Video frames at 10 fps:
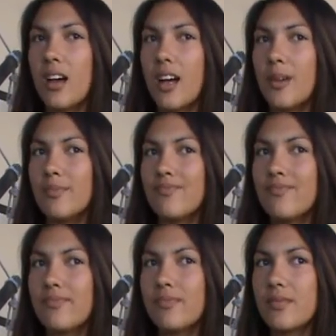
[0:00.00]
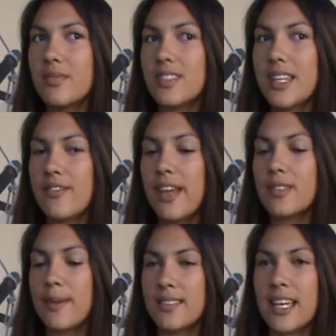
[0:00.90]
um, set of
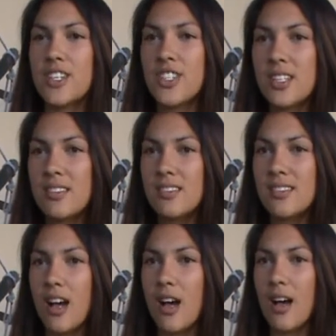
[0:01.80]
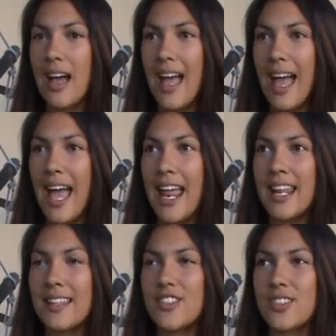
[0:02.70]
expectations, and
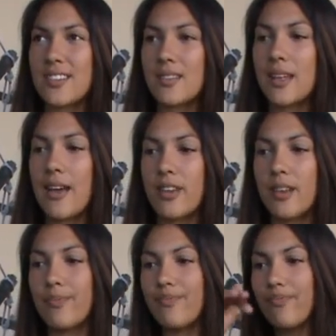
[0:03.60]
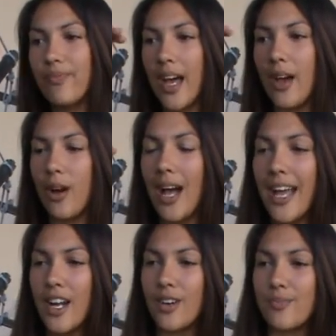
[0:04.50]
it's just we have a, a
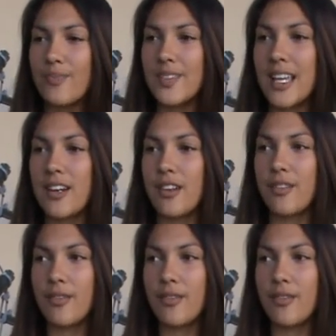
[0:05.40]
higher standard